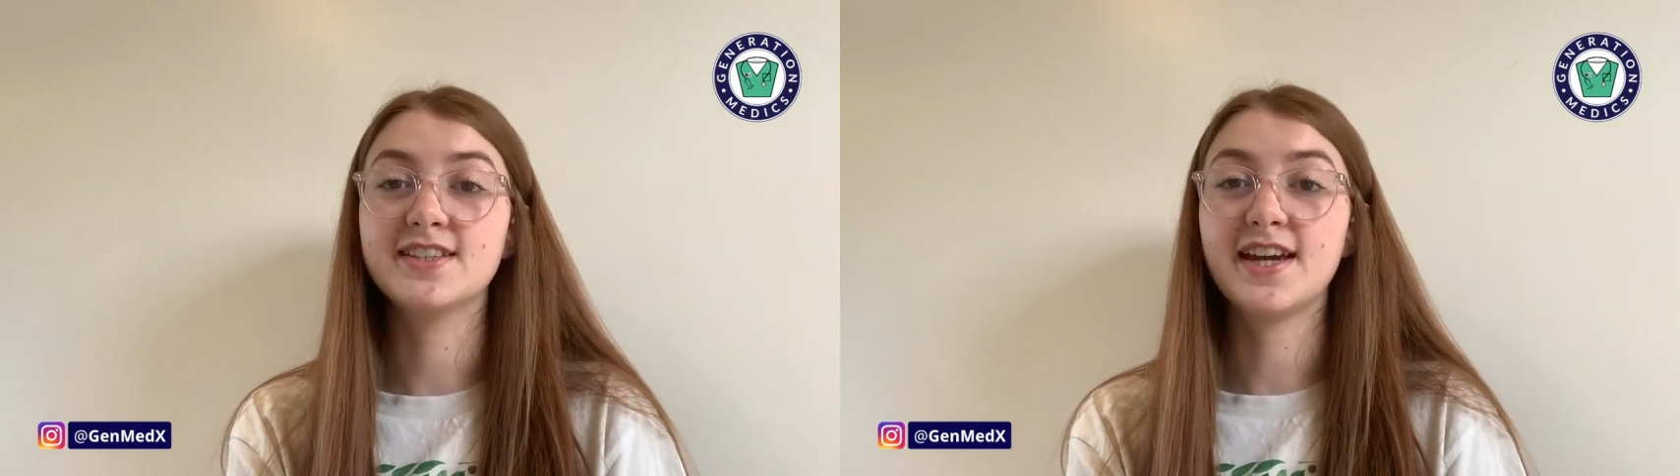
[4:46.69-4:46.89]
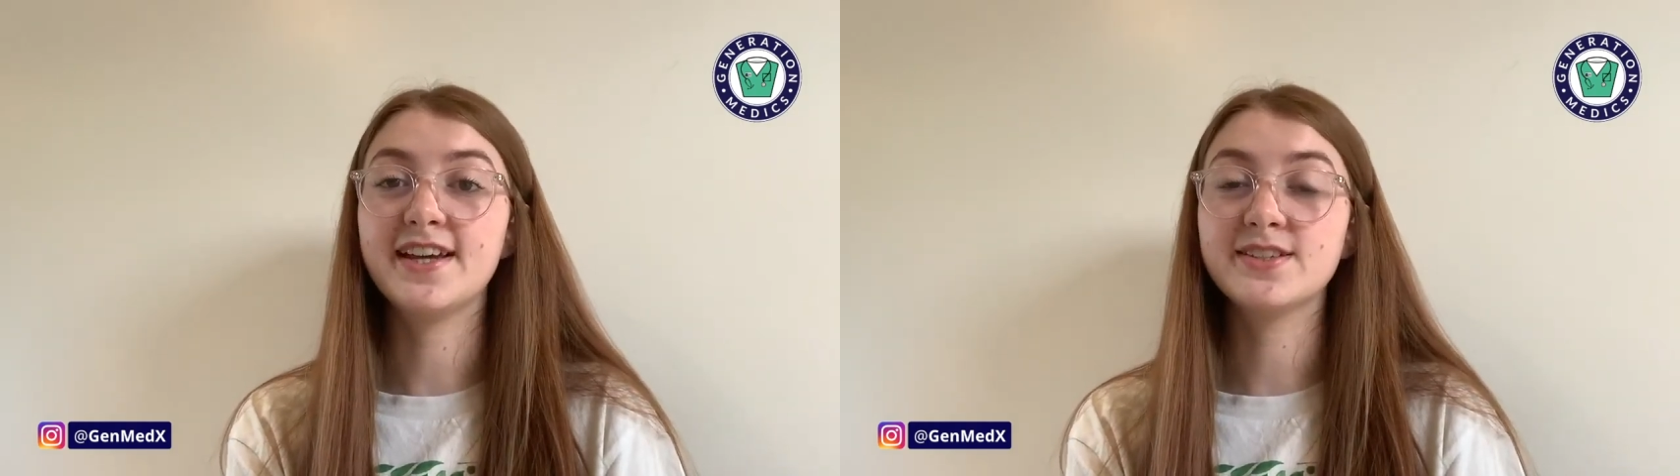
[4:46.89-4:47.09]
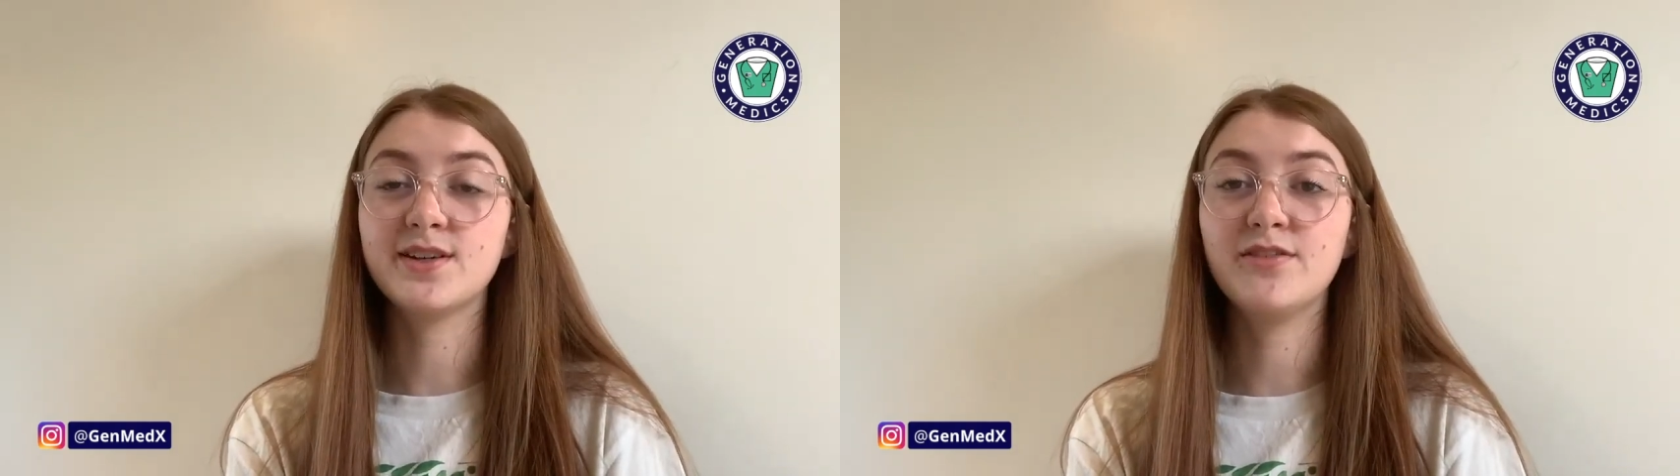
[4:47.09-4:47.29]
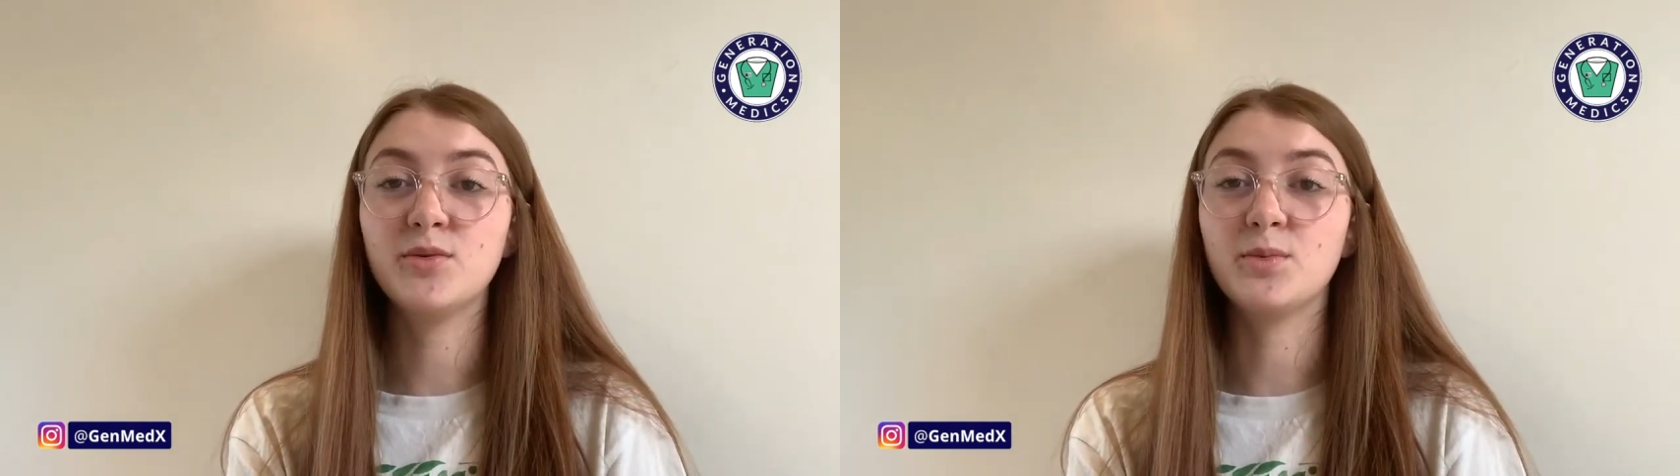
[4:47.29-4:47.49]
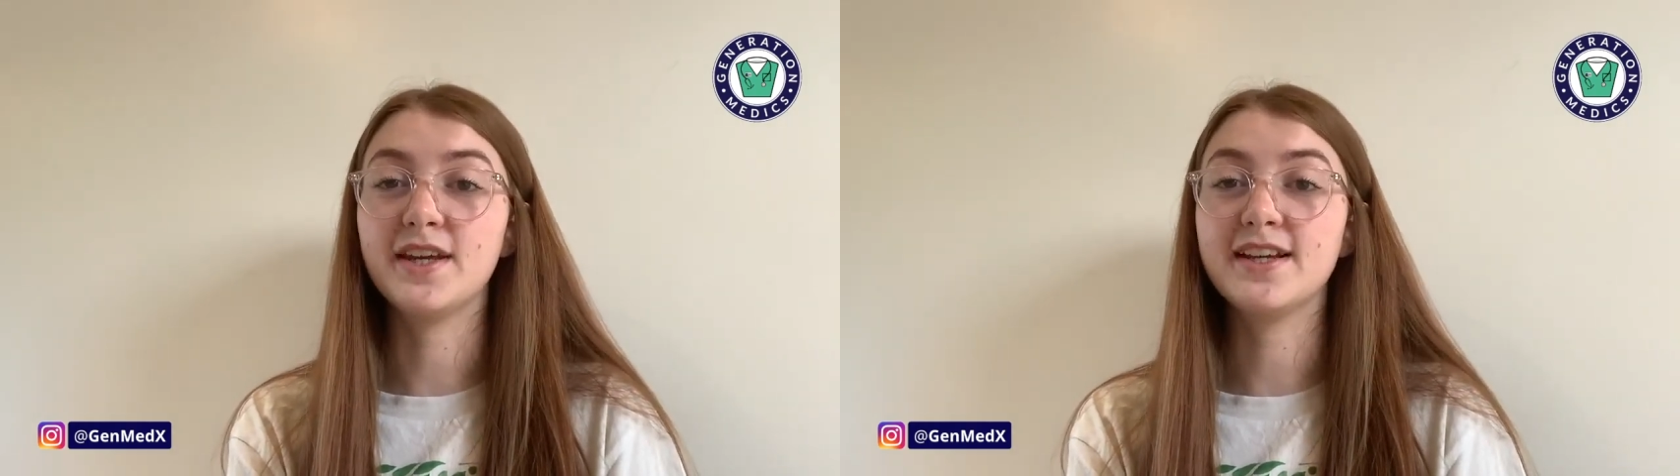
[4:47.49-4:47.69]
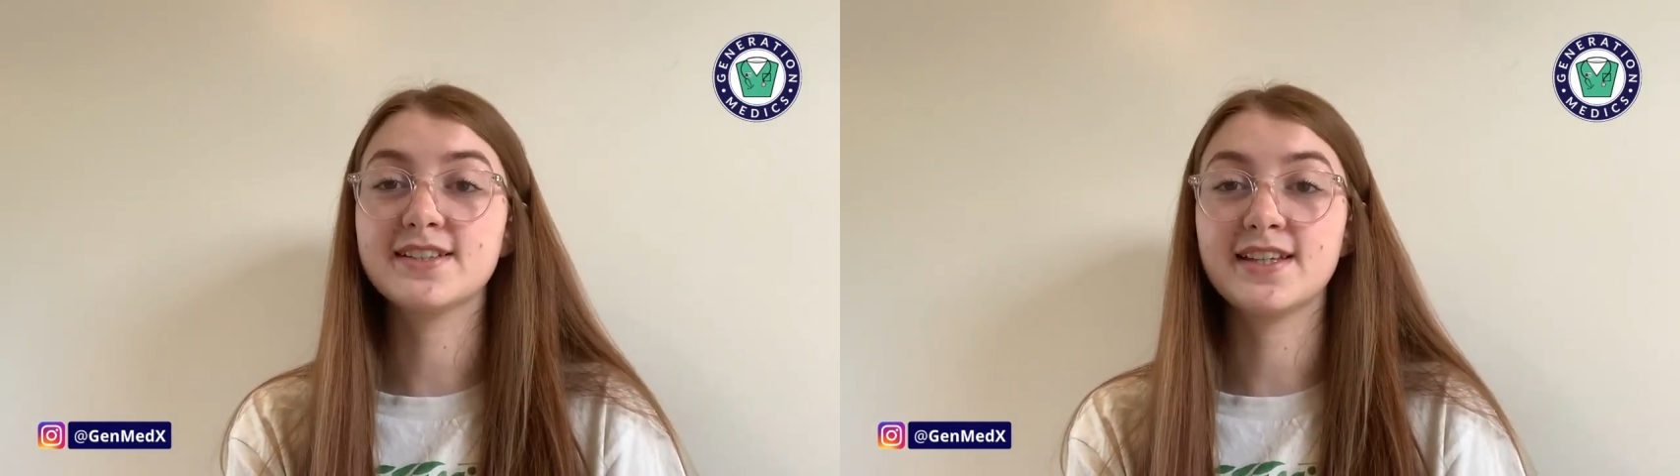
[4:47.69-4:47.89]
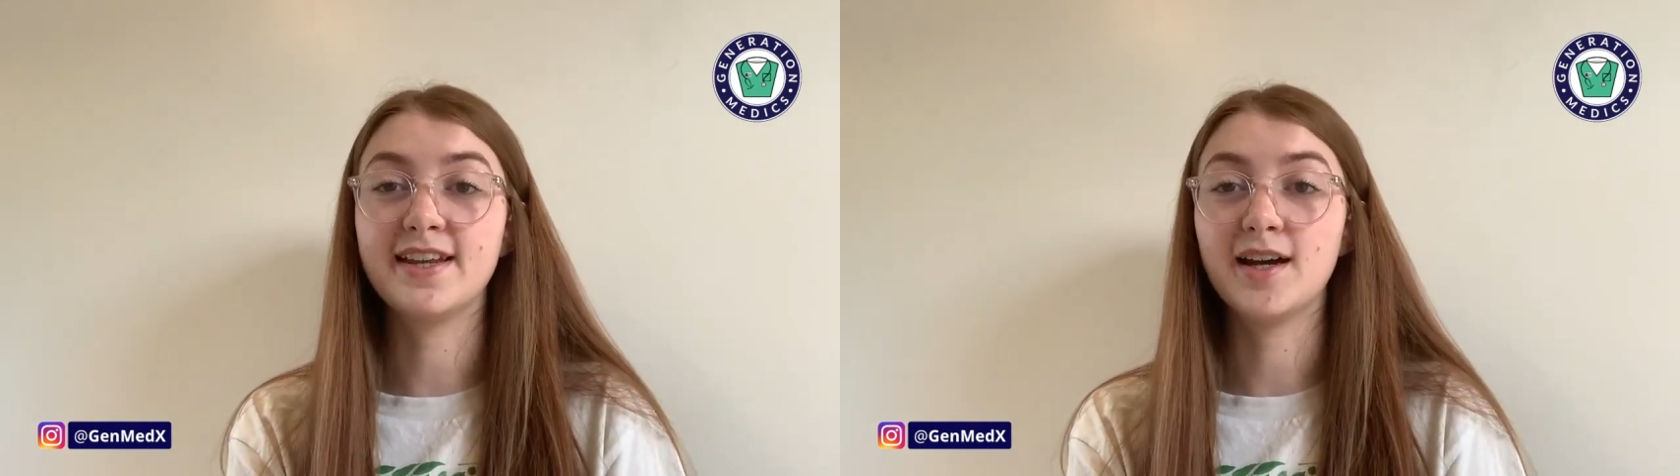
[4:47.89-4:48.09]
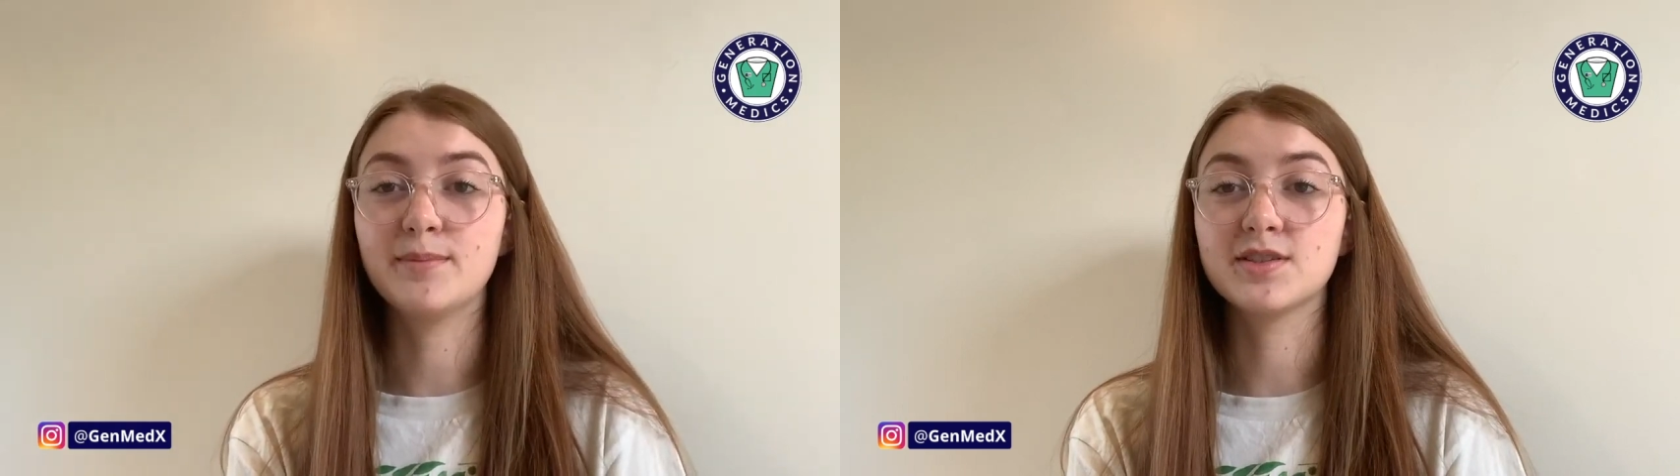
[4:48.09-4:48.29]
days or even weeks
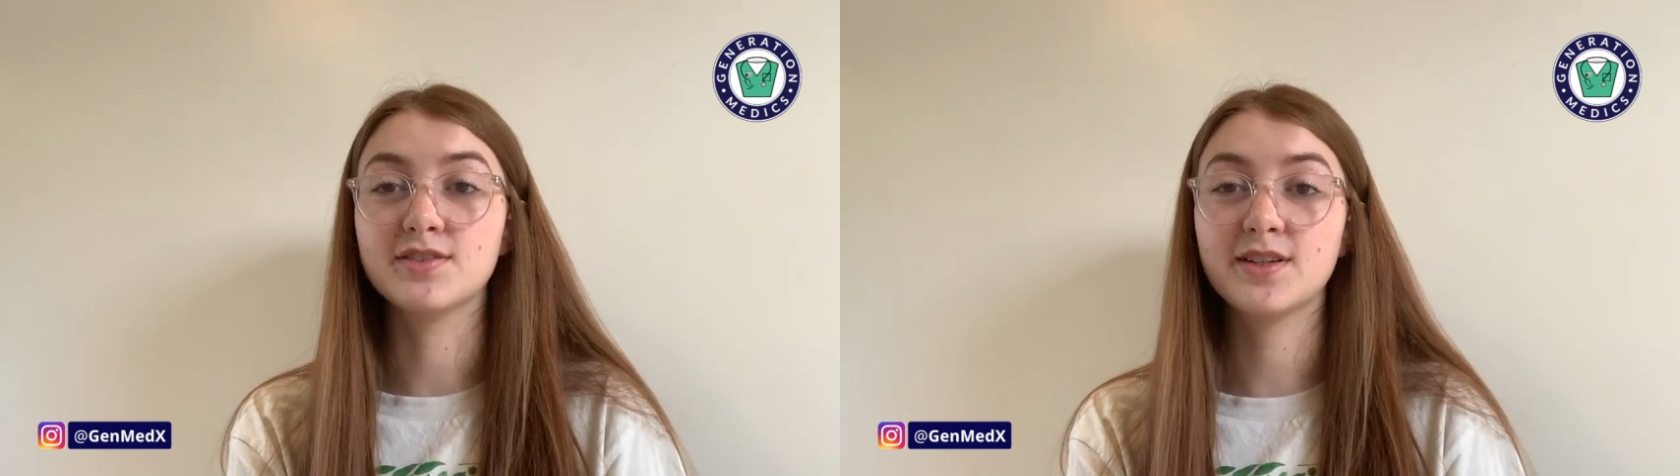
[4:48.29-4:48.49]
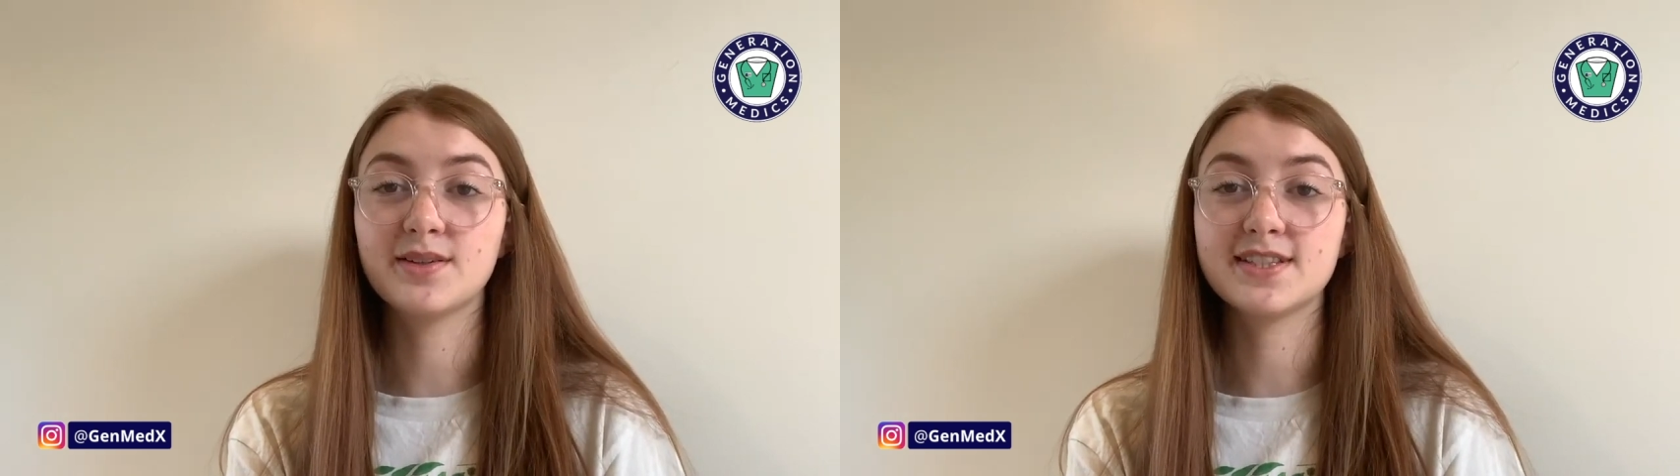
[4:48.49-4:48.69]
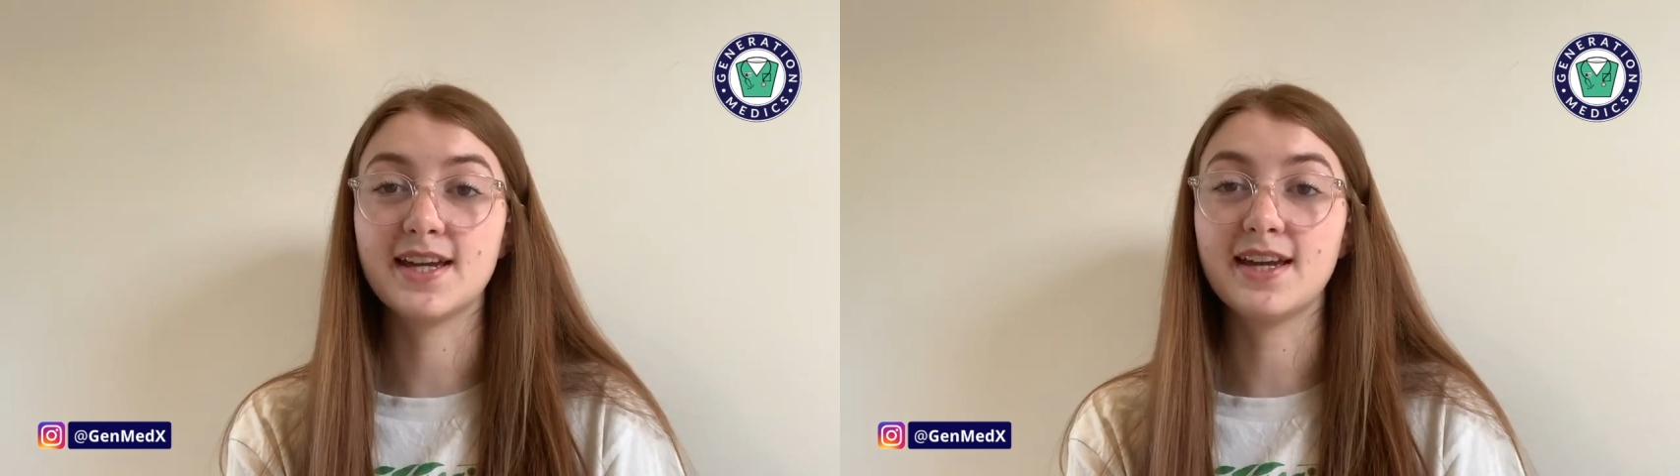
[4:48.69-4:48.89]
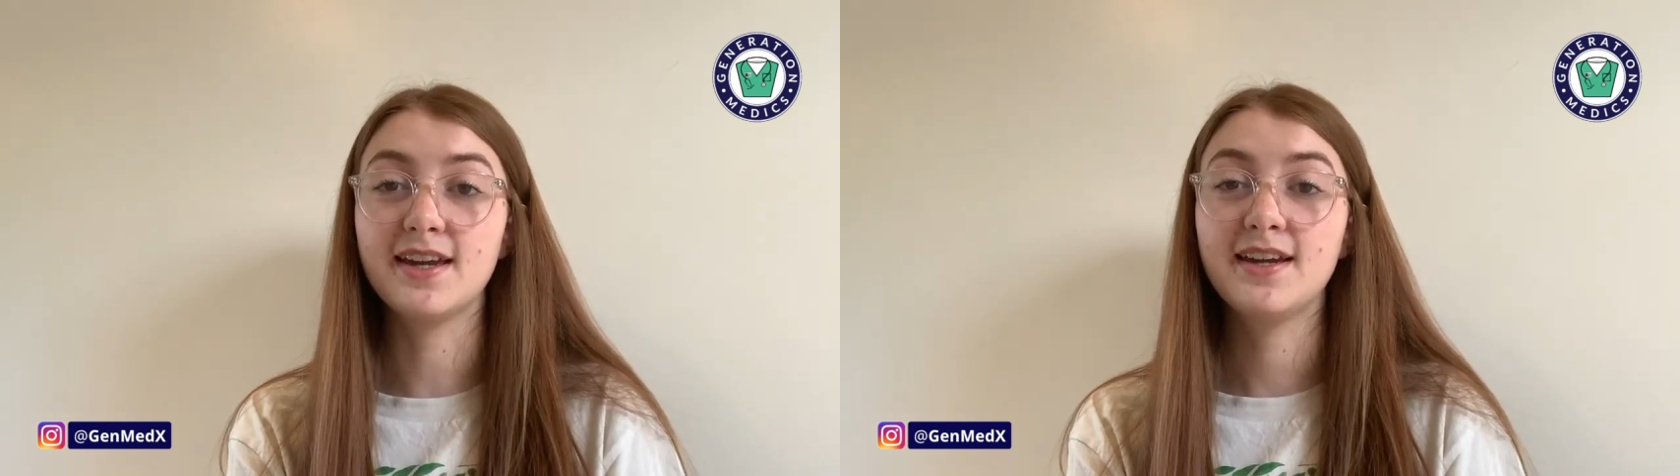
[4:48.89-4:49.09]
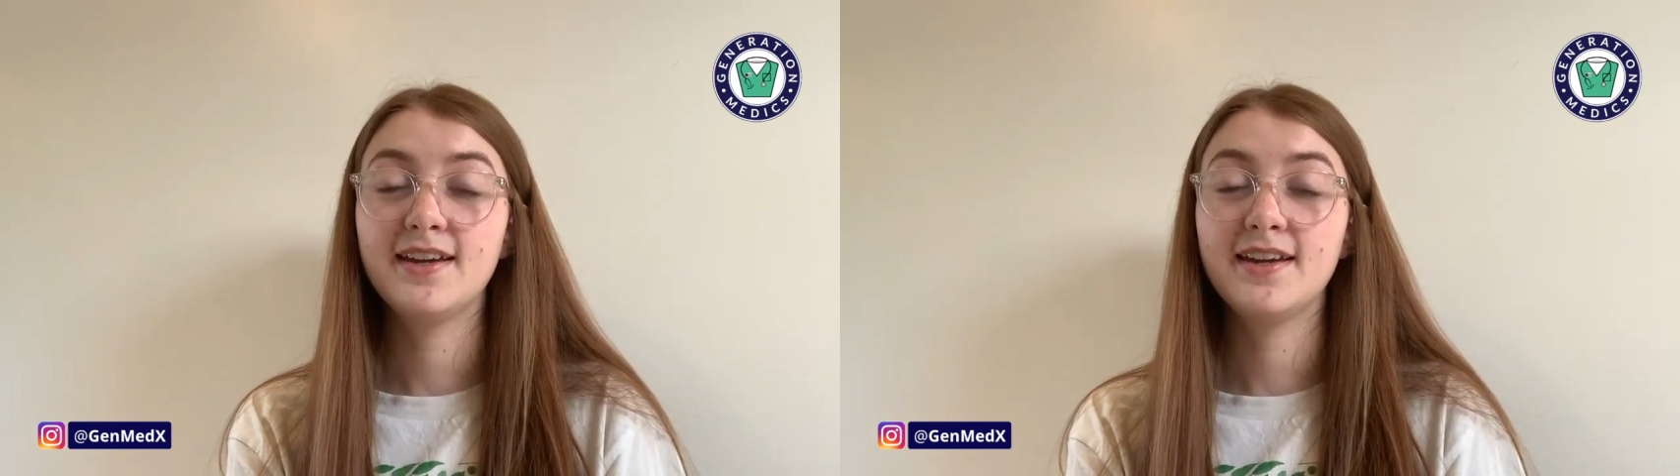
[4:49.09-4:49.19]
leading up to Results Day,